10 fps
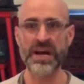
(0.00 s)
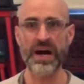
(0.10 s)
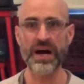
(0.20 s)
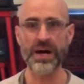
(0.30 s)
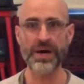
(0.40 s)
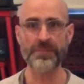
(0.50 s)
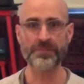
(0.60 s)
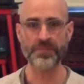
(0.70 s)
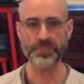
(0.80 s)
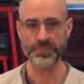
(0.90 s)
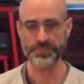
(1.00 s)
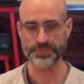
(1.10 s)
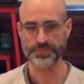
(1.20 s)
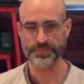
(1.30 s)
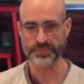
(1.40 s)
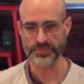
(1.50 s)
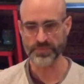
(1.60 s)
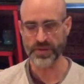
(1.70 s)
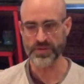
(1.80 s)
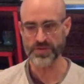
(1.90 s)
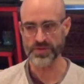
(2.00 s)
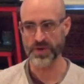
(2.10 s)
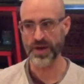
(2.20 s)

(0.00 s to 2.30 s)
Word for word: Um, so, I